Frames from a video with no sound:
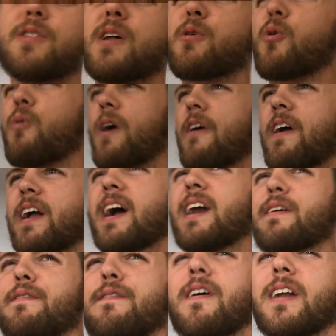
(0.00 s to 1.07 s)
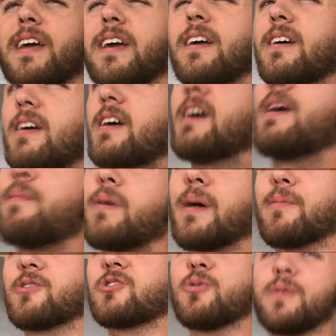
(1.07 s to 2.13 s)
but they were wearing kind of funny.
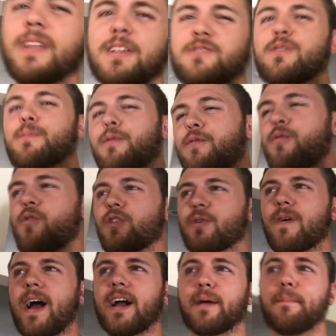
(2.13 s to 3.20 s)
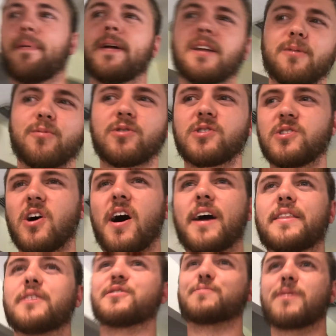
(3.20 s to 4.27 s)
But I'm assuming that's from before the rack and pinion was
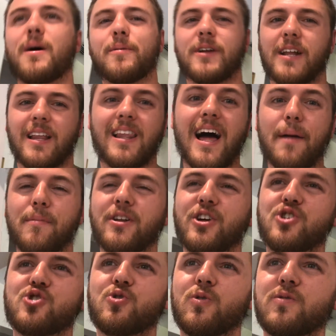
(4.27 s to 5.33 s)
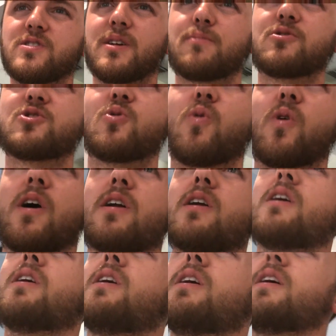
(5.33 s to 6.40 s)
done. There's probably an alignment issue of some sort.
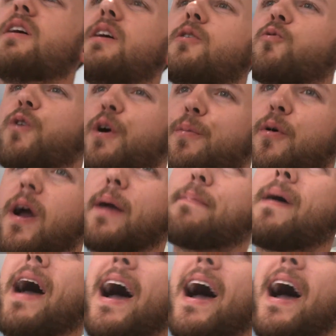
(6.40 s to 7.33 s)
Rear brake